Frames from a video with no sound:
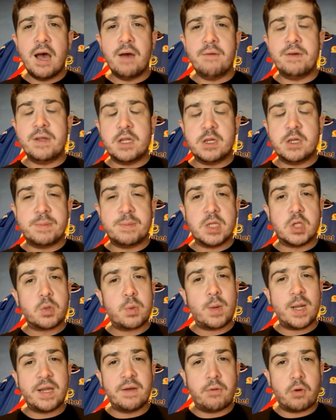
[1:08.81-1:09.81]
I think there's been
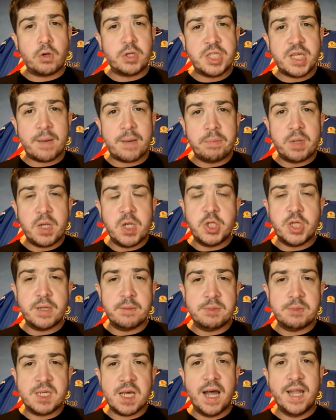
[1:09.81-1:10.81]
24
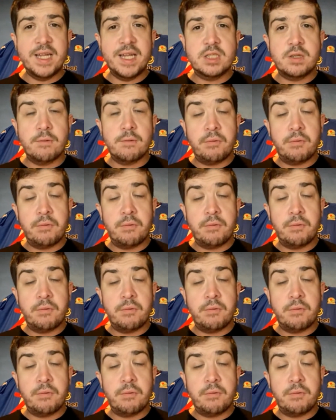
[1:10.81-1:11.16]
championship signings,